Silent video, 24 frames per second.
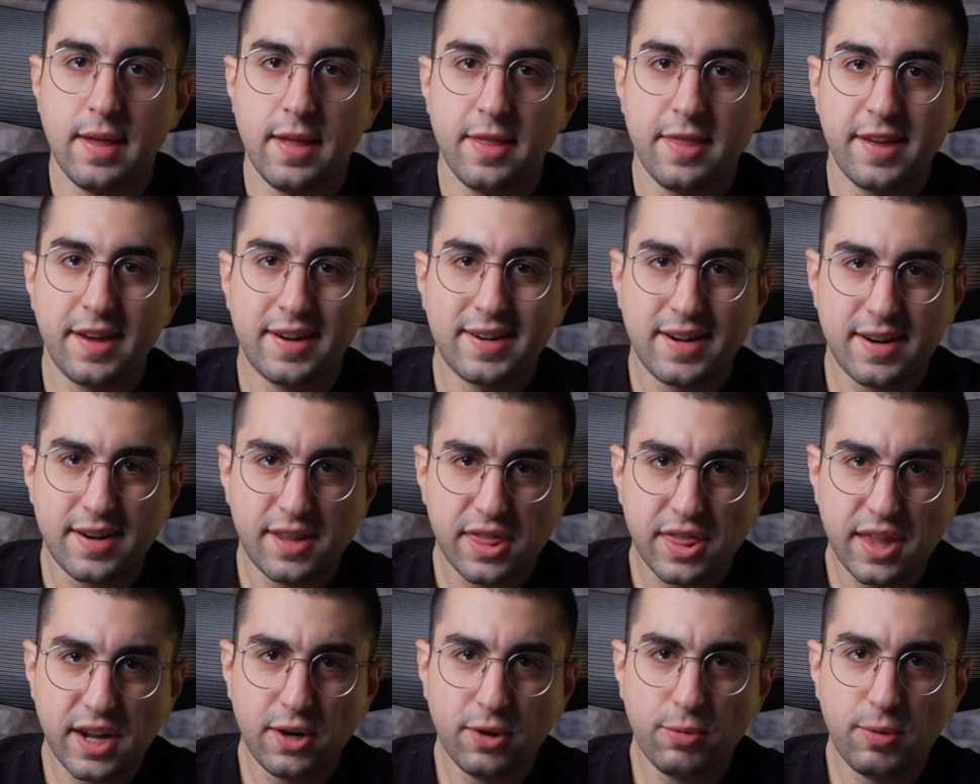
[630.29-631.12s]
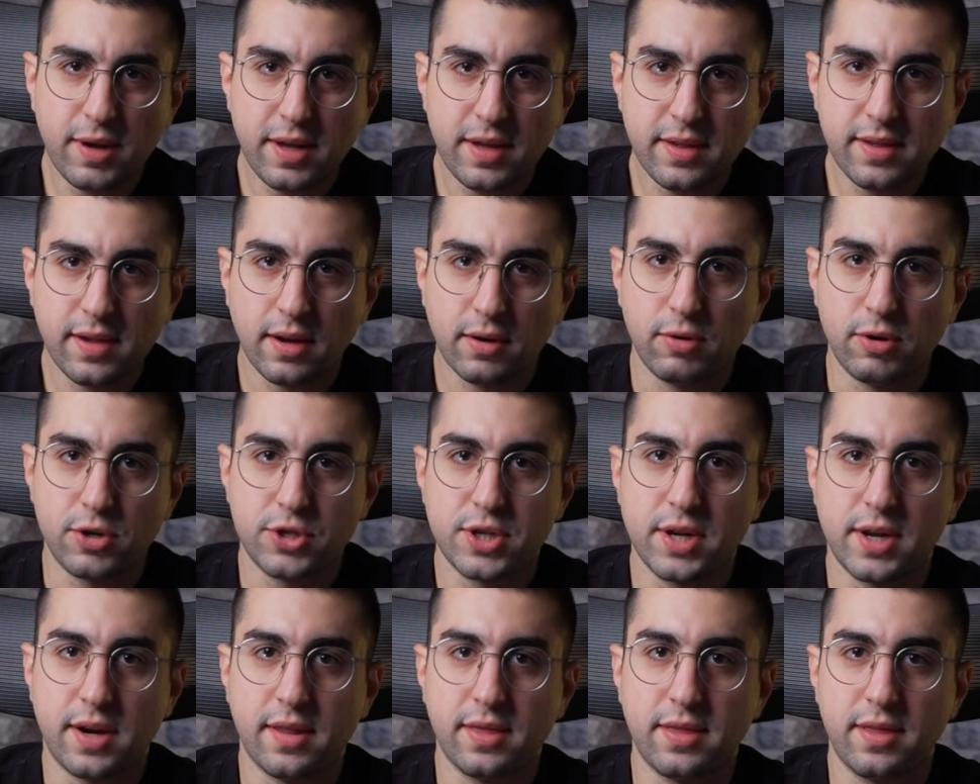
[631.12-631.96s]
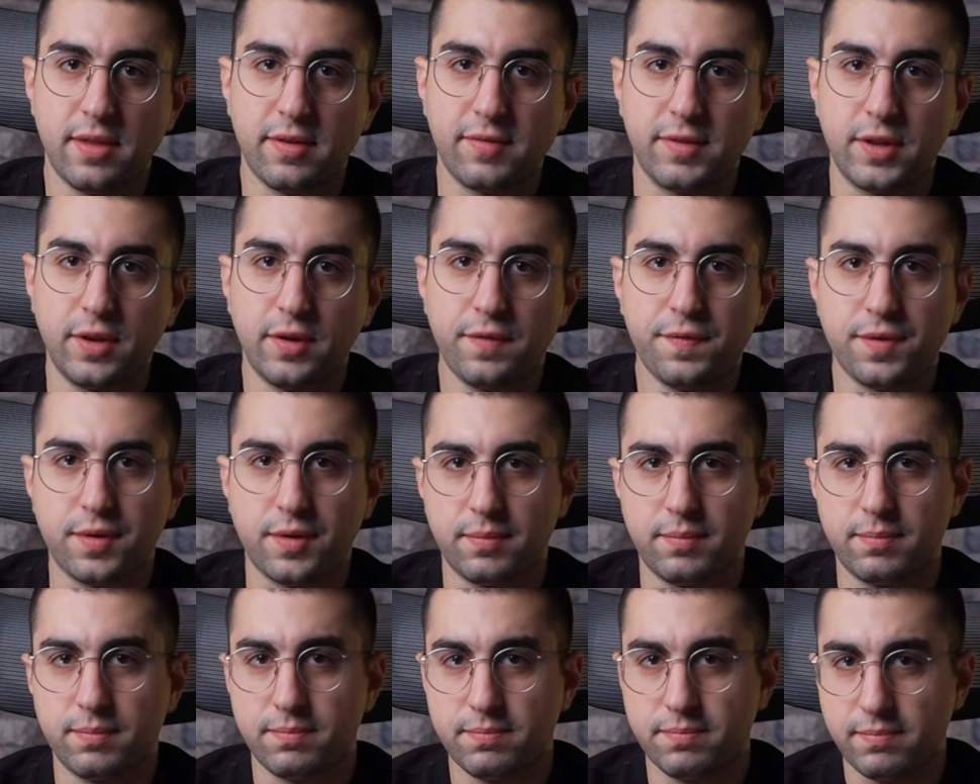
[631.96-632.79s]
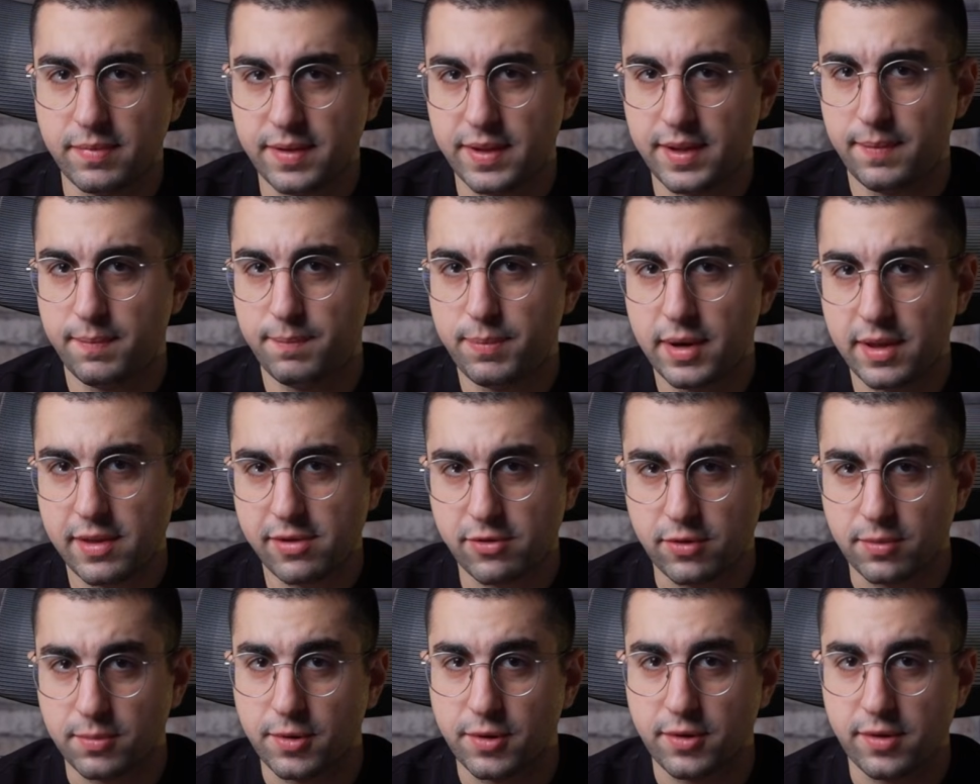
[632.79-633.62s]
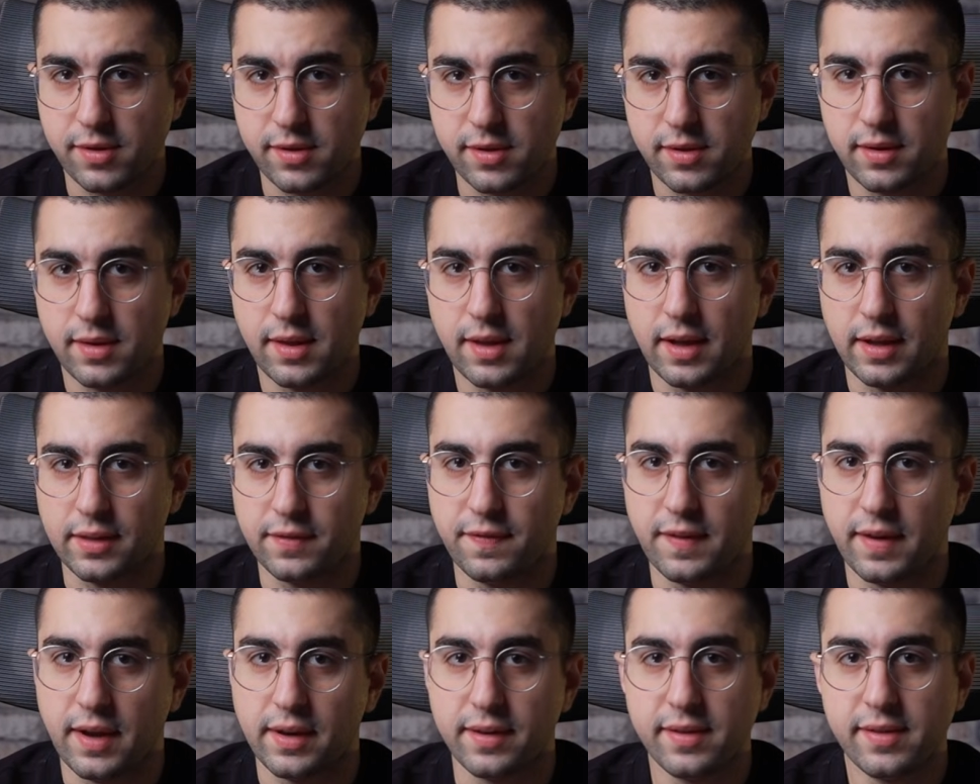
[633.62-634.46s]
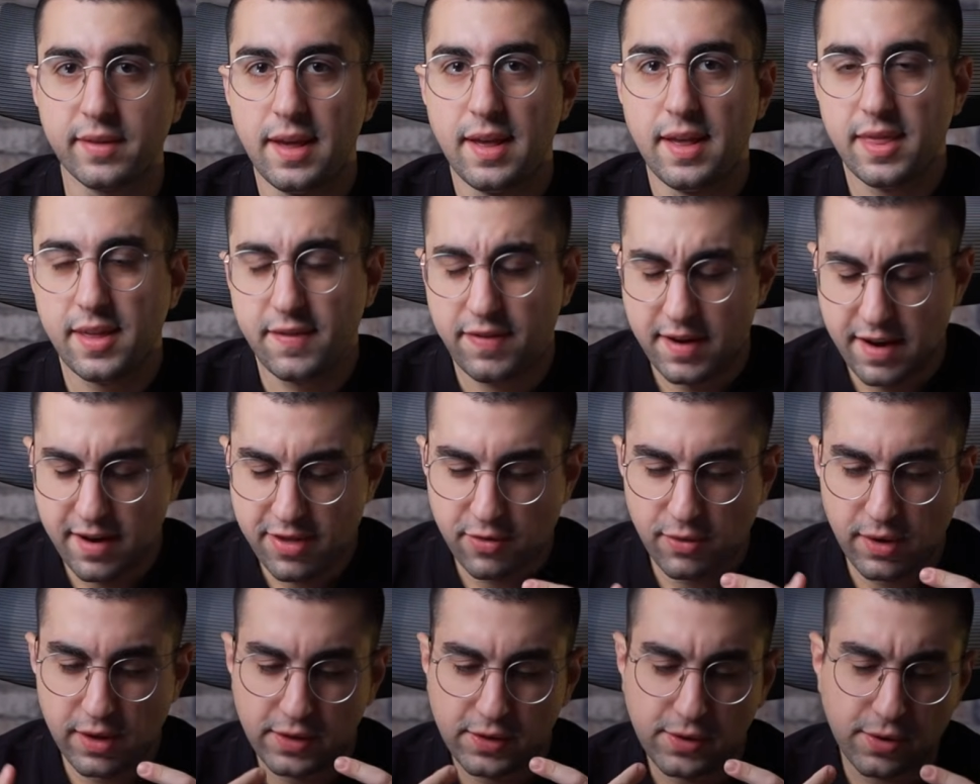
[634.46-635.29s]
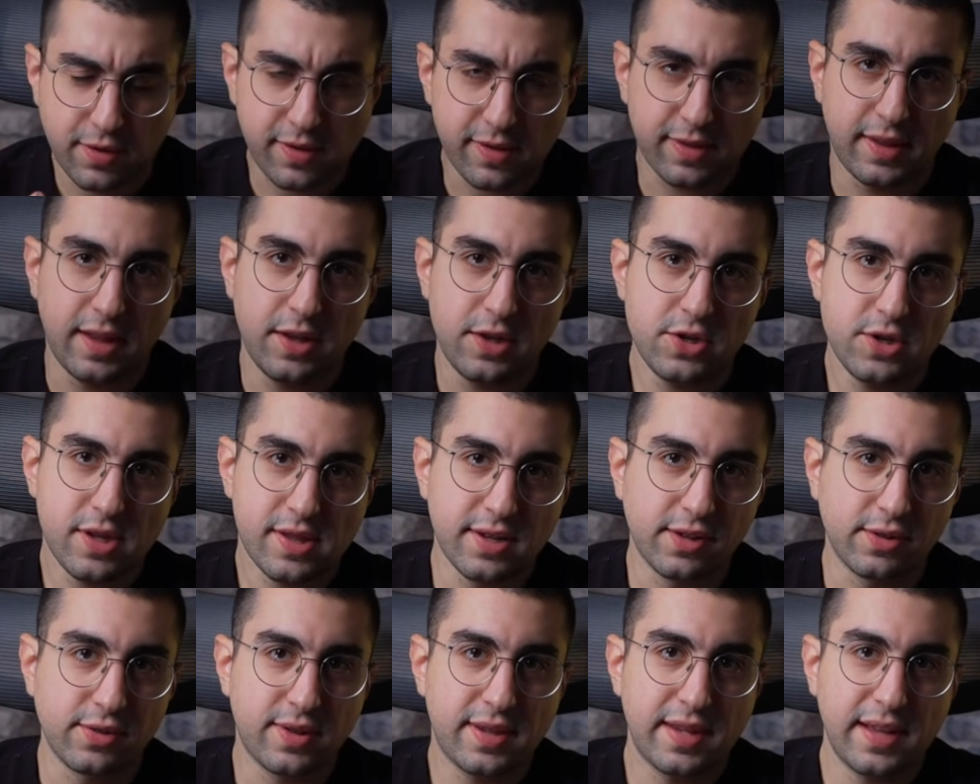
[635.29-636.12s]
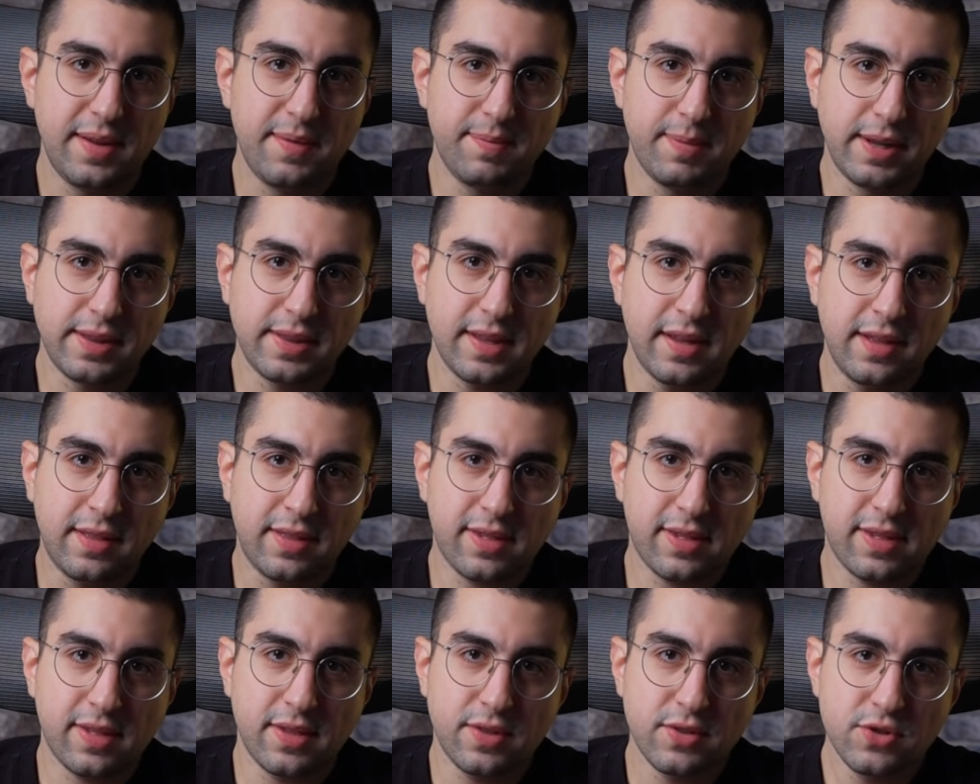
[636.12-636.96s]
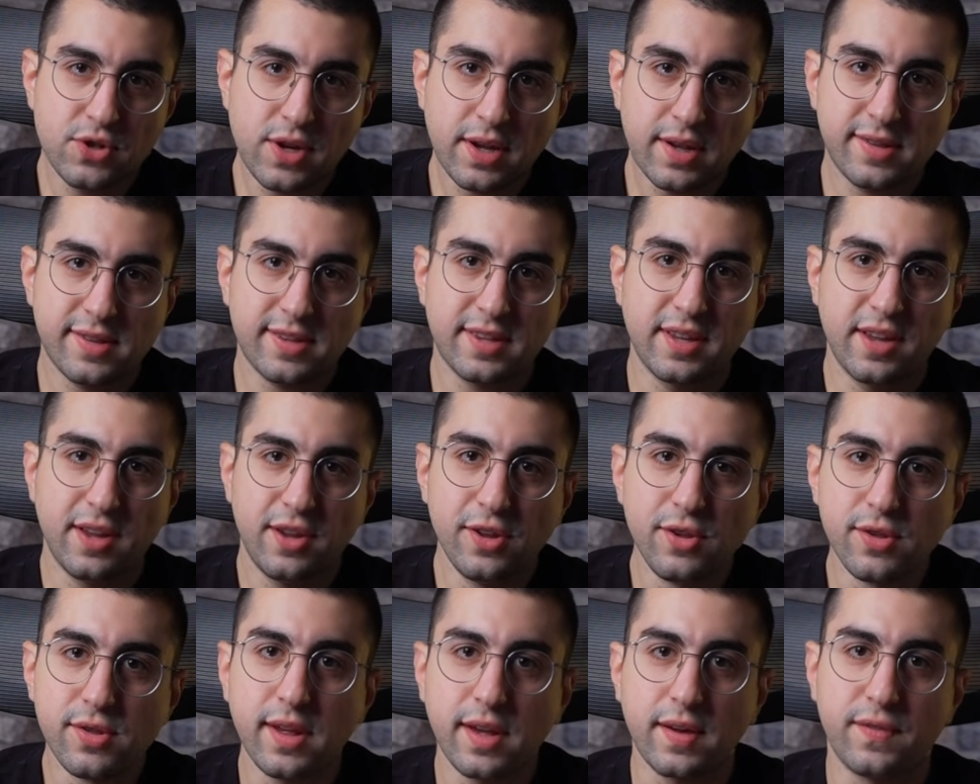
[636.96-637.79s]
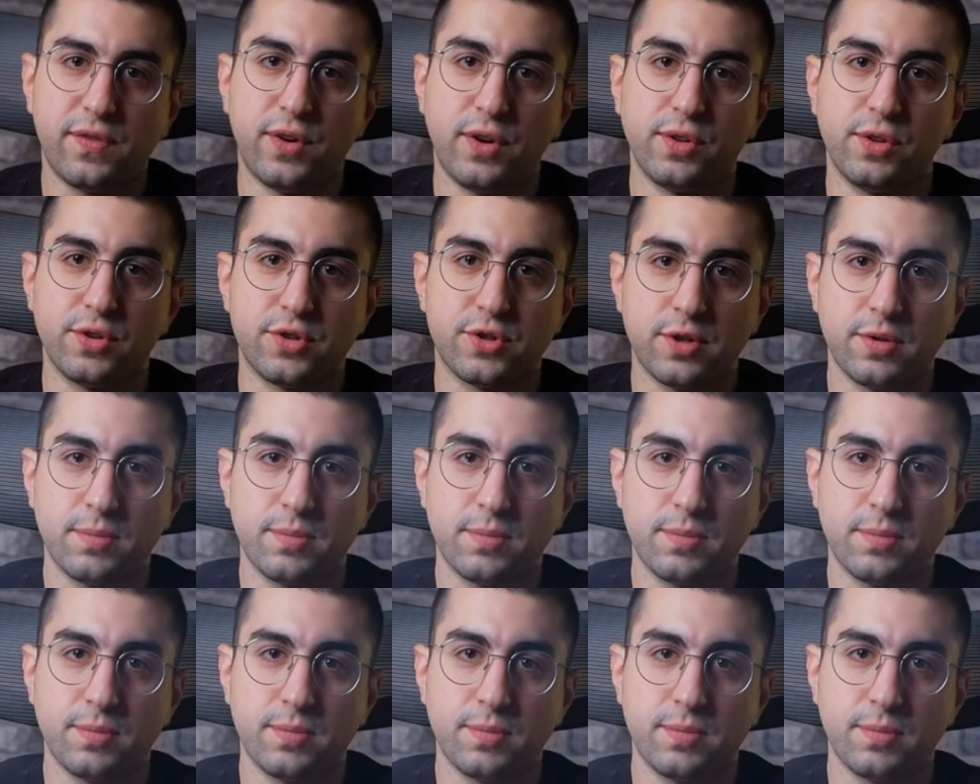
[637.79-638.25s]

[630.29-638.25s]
There are three ways I will share in this video, from simplest to most advanced. The first way to stitch sounds silly, but it's just using Photoshop.